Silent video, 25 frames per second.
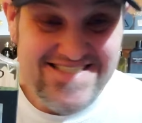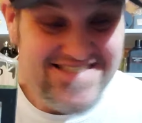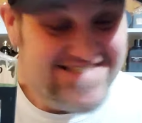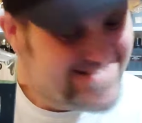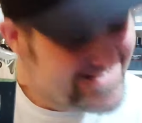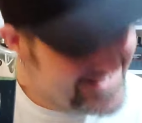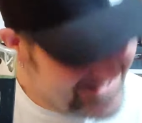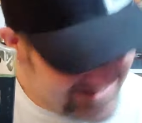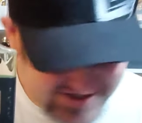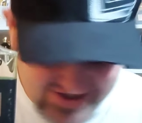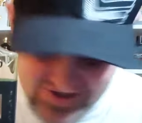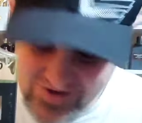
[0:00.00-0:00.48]

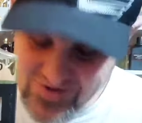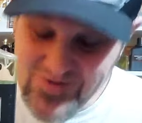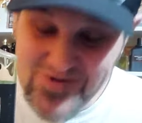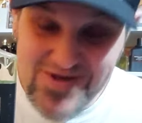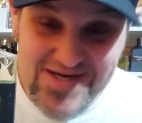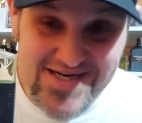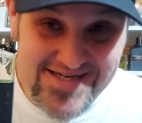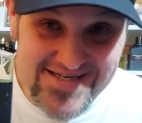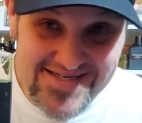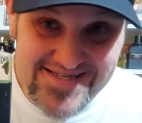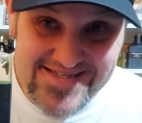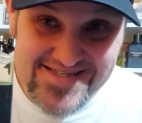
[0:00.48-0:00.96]
Show
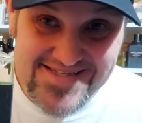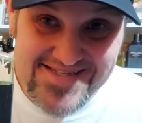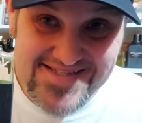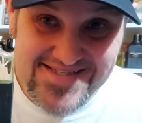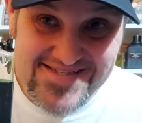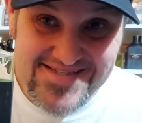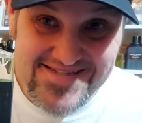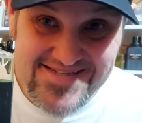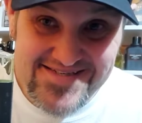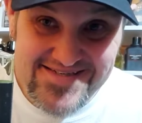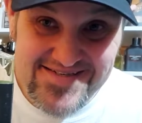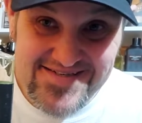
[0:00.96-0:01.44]
is.
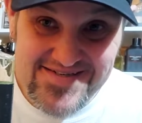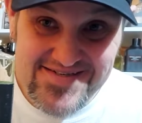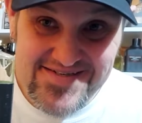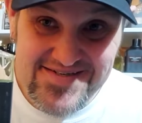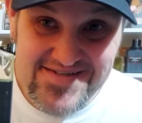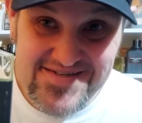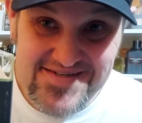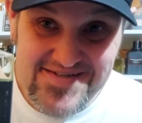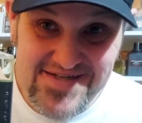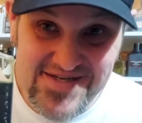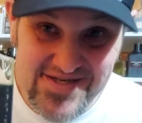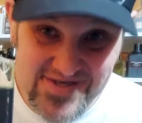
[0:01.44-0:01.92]

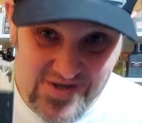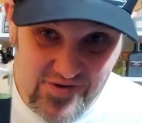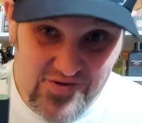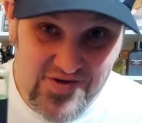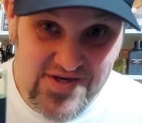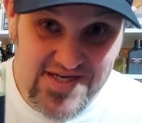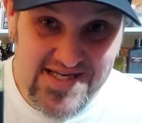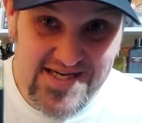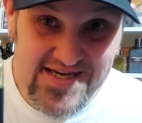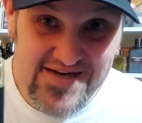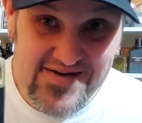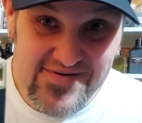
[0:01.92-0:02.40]
You know the
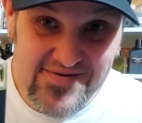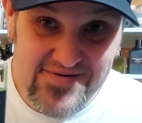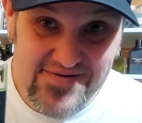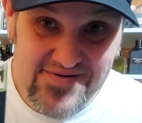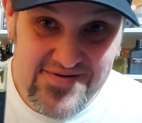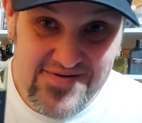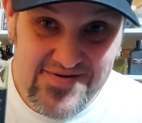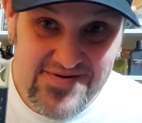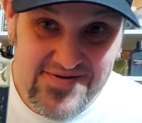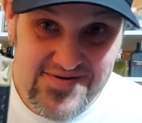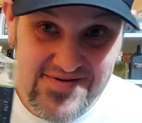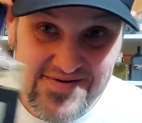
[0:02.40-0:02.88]
deal
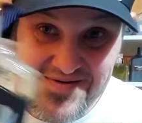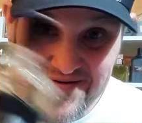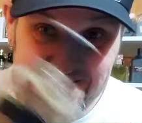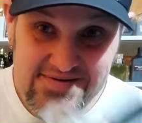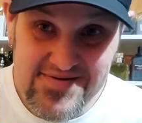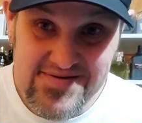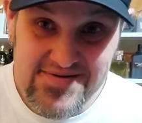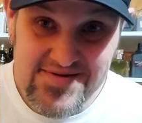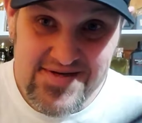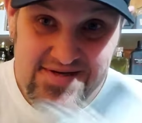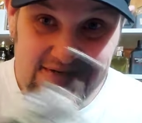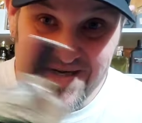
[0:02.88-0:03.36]

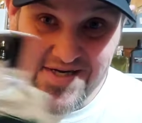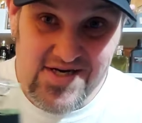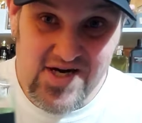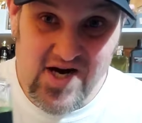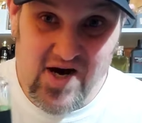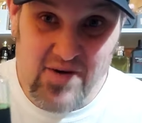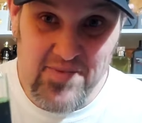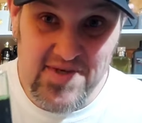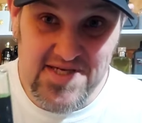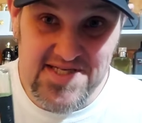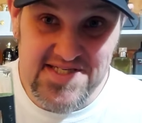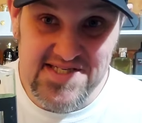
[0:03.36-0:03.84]

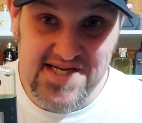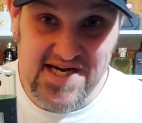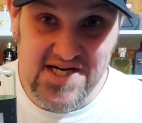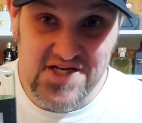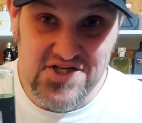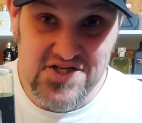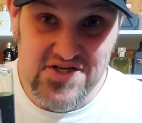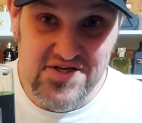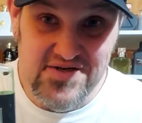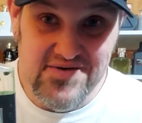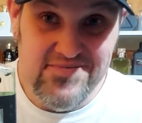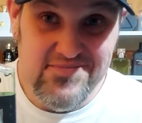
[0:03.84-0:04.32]
comment
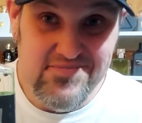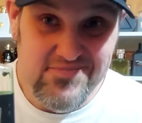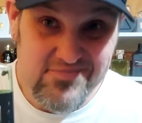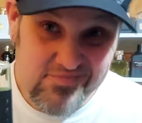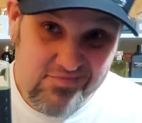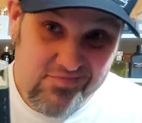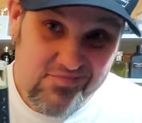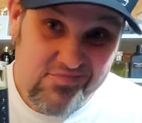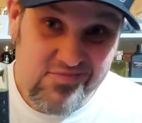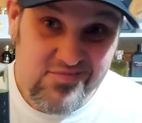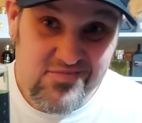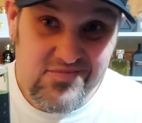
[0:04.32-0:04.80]
section.
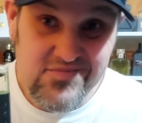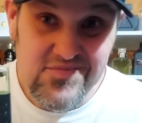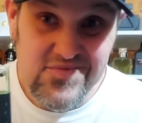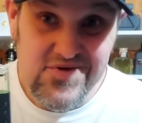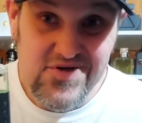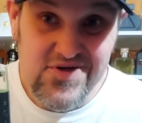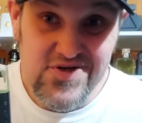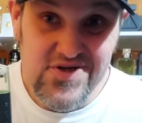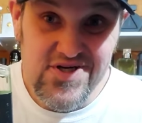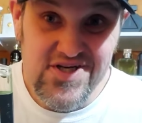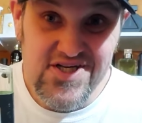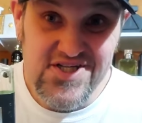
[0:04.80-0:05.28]

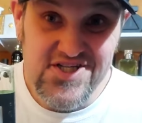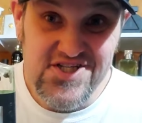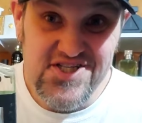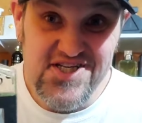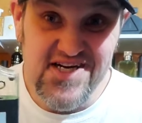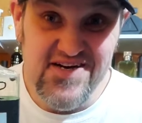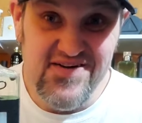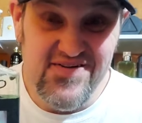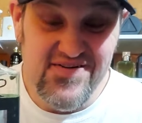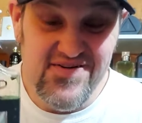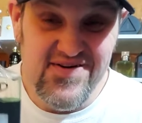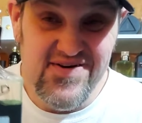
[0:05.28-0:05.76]
Do your
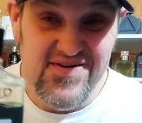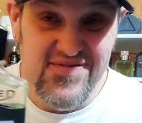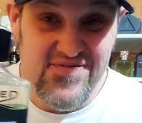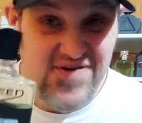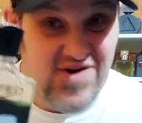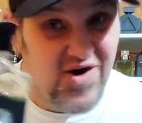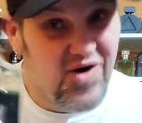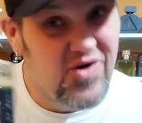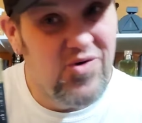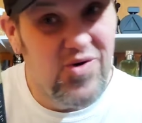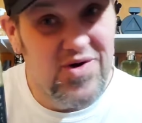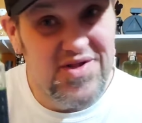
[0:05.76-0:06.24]
shit. If
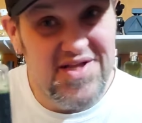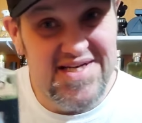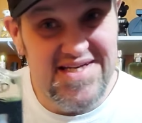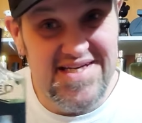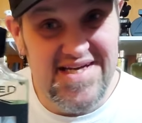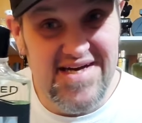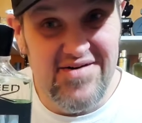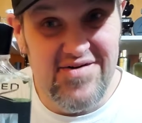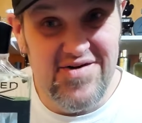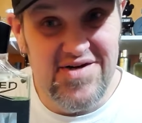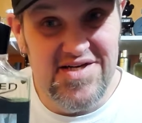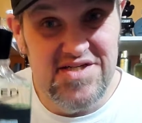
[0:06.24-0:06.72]
you don't know what the
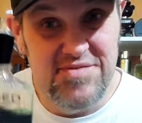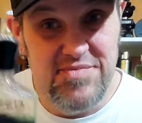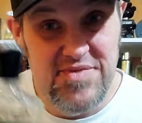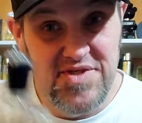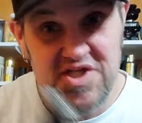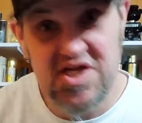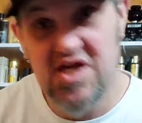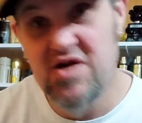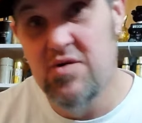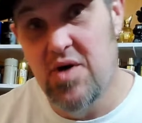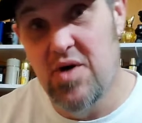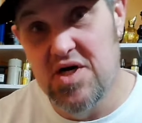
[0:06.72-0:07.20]
deal is, means
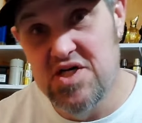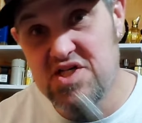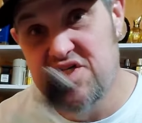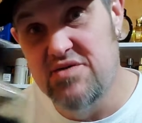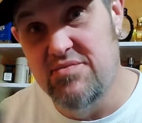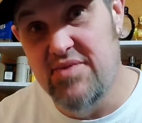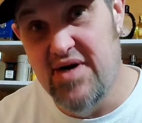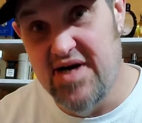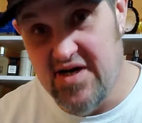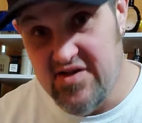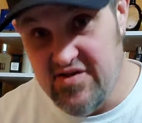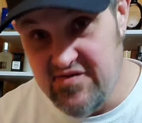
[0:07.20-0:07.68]
you gotta watch some of
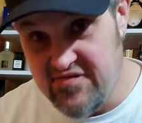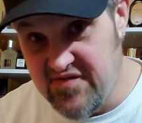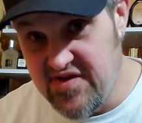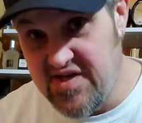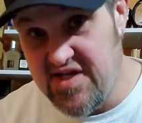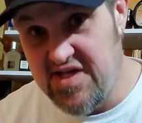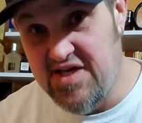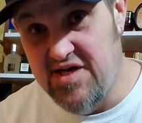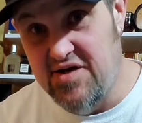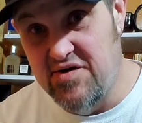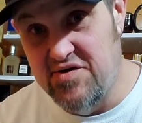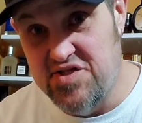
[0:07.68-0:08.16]
my other
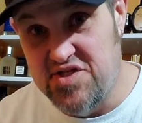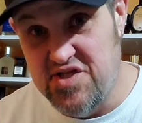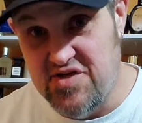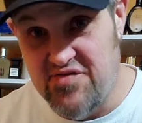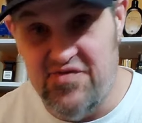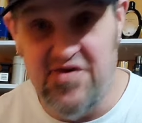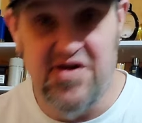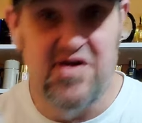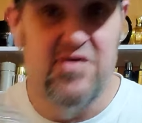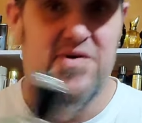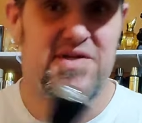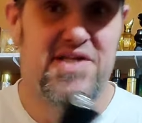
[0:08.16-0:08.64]
videos so you
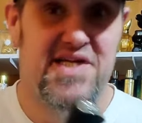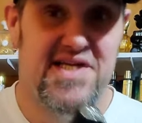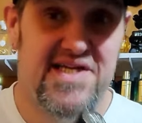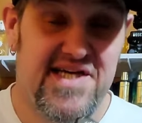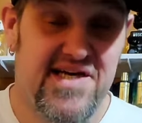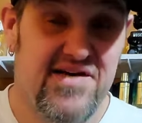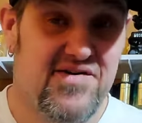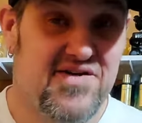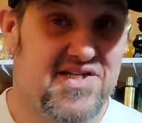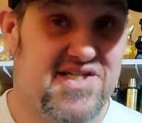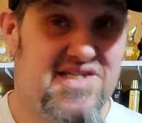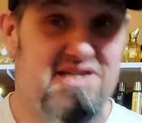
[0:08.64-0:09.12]
figure out what the
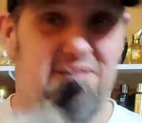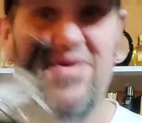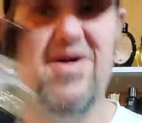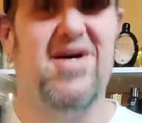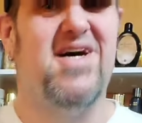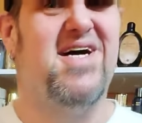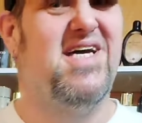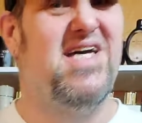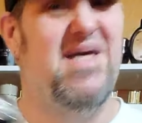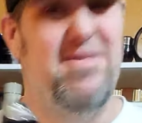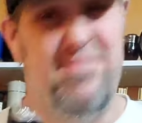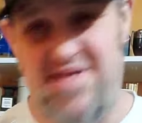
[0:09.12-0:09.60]
deal is. So I'm not
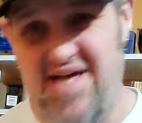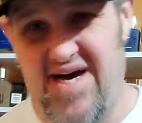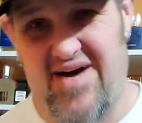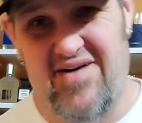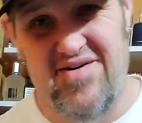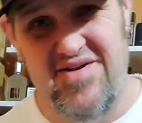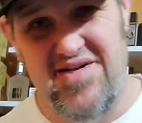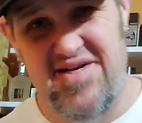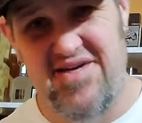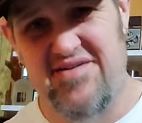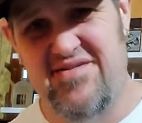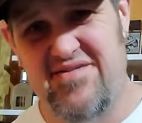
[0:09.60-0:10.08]
gonna keep
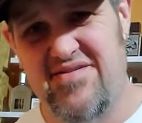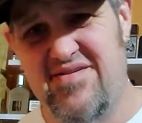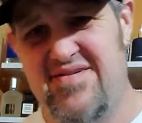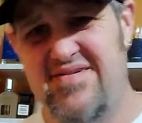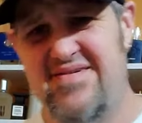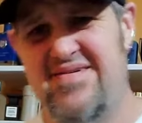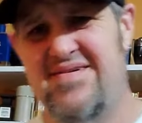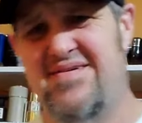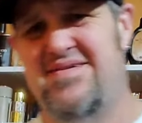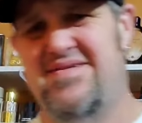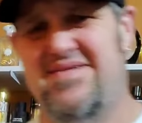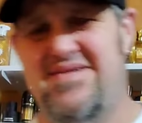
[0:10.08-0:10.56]
telling you.
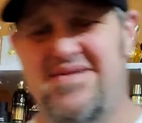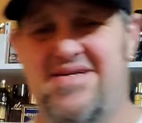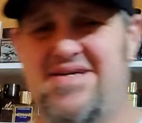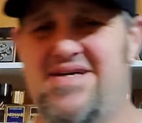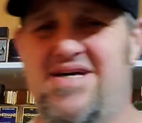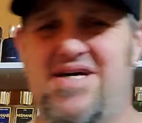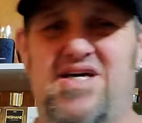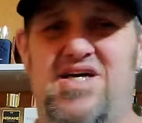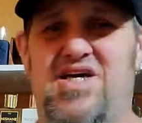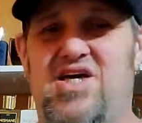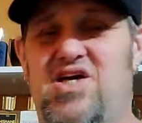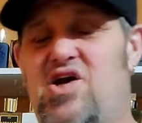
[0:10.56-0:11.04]

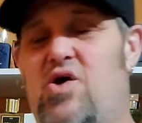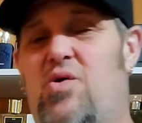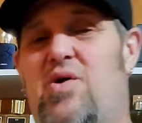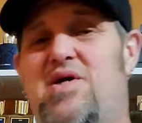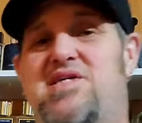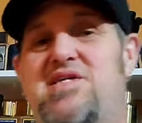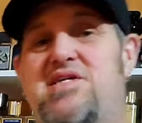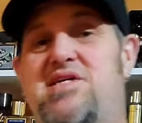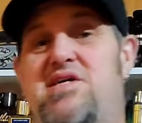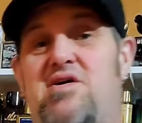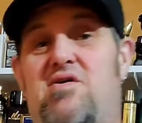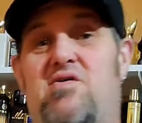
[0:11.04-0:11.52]
You know what
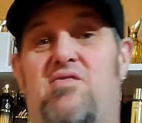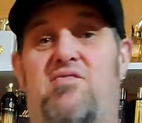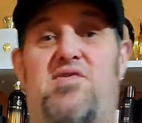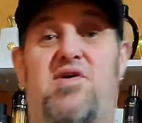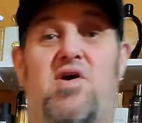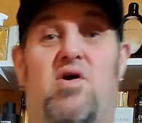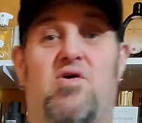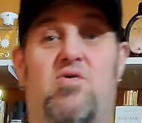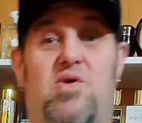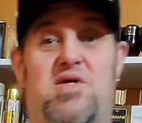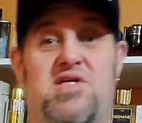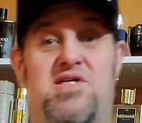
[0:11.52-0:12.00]
to do. If you
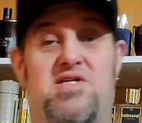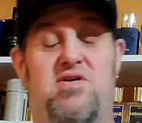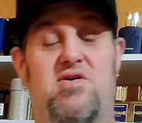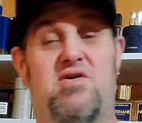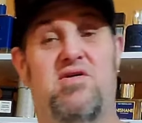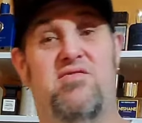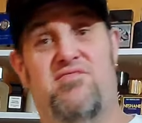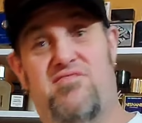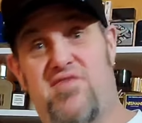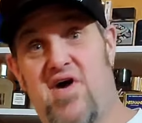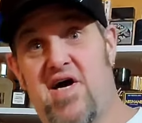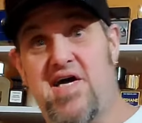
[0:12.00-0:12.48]
don't know what to do,
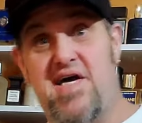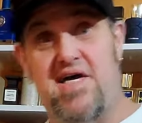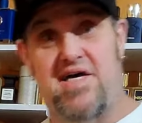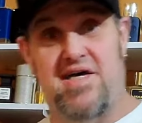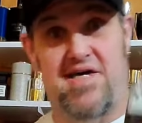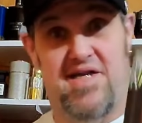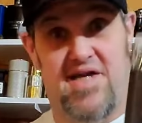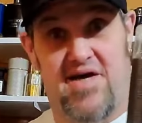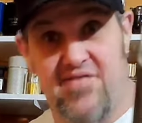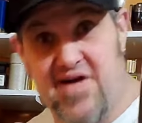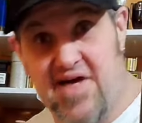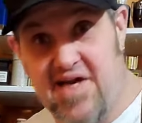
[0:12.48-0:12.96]
then fuck it.
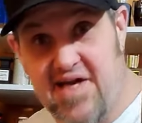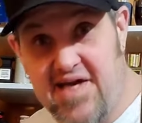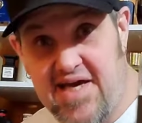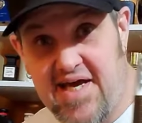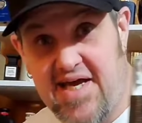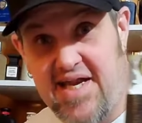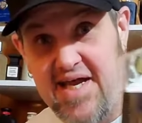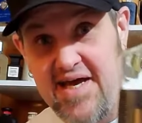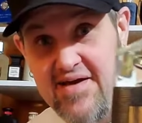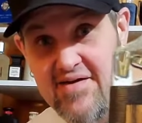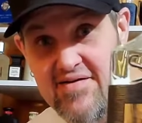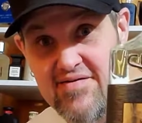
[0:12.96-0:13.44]
You're never gonna
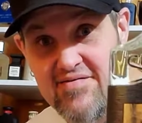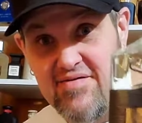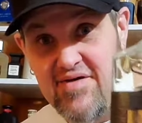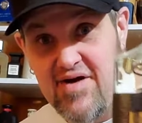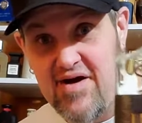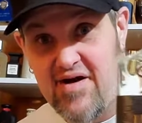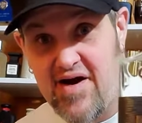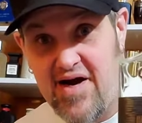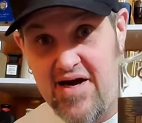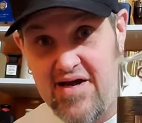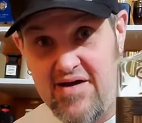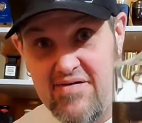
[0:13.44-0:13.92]
get it.
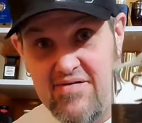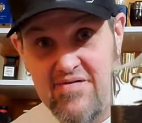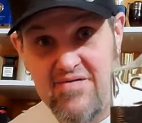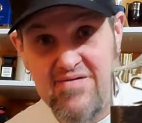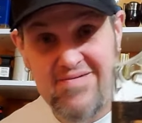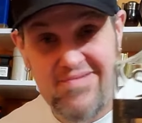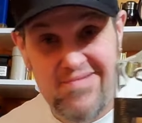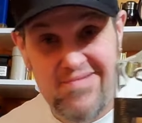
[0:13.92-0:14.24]
Alright?